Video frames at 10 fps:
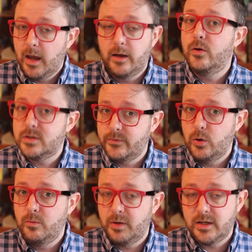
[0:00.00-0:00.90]
and those of
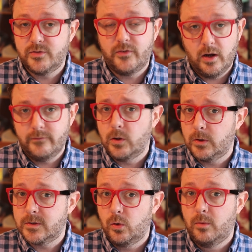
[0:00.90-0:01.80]
you who pledge
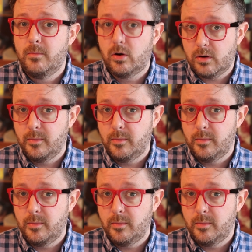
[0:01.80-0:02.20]
$5 or more